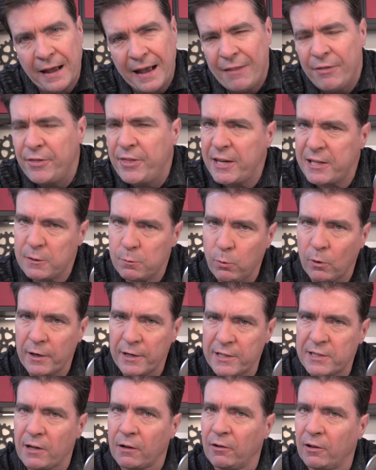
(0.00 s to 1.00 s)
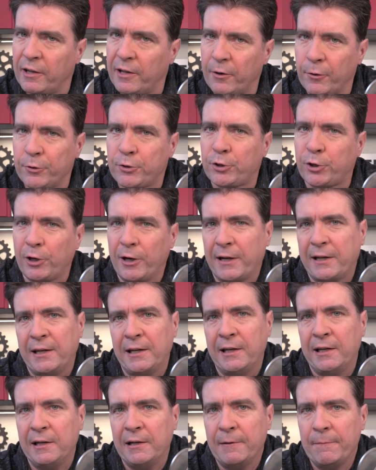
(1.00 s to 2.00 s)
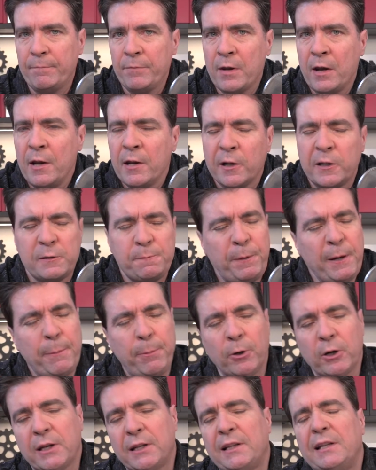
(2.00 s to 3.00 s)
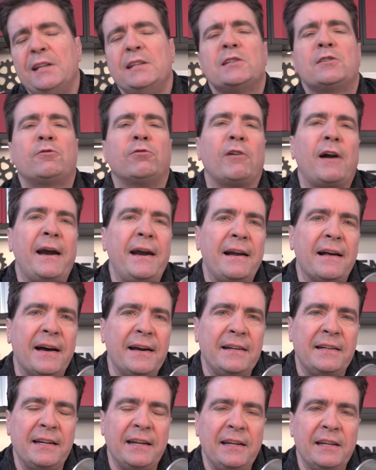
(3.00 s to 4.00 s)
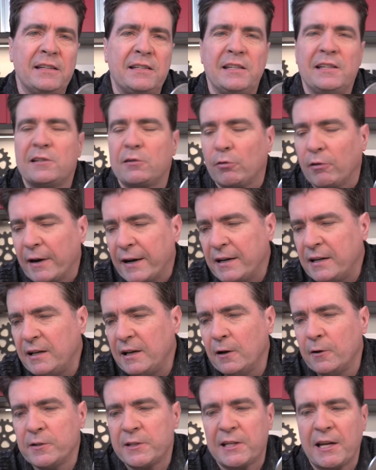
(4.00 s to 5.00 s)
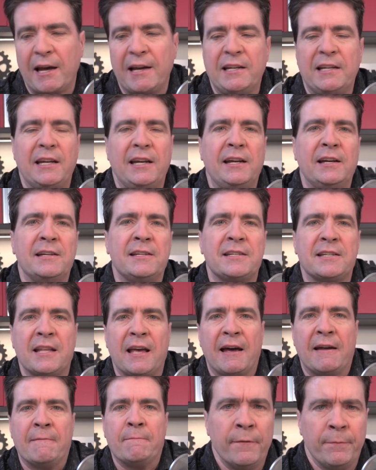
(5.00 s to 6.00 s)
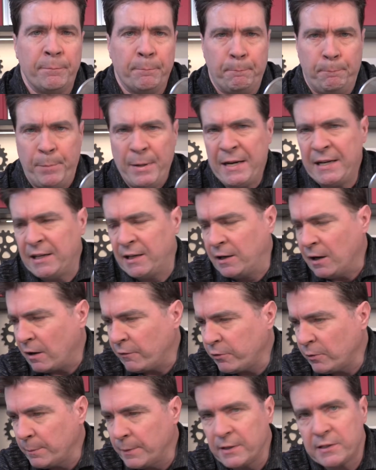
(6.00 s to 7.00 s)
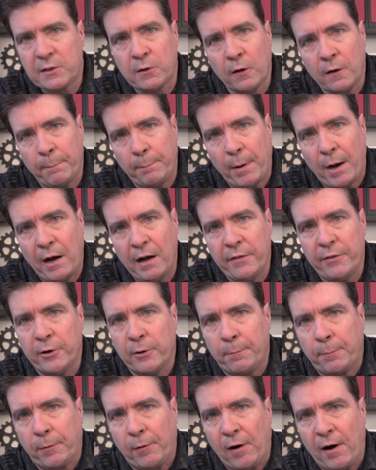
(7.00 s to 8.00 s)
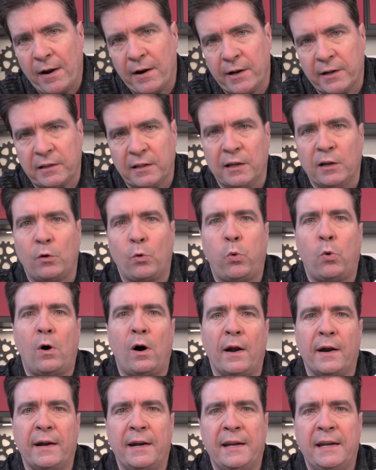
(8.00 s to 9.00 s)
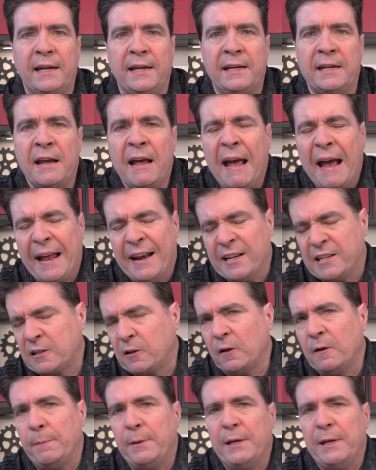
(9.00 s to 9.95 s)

And this one is a little tricky, because people get these great ideas, these grandiose ideas that big government's going to buy their product in quantity and it's going to